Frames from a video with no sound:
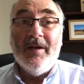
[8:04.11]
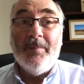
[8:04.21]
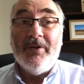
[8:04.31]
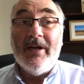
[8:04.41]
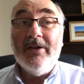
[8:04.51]

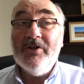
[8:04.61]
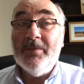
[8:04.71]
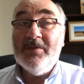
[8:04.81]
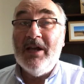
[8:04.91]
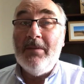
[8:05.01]
but the
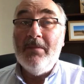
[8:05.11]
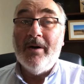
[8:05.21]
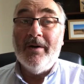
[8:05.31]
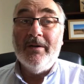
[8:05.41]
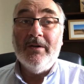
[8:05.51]
leadership team
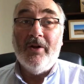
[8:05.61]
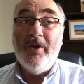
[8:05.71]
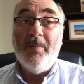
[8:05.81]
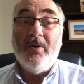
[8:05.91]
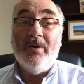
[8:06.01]
are on the
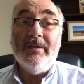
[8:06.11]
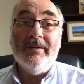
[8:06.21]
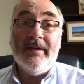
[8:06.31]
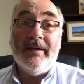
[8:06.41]
ball.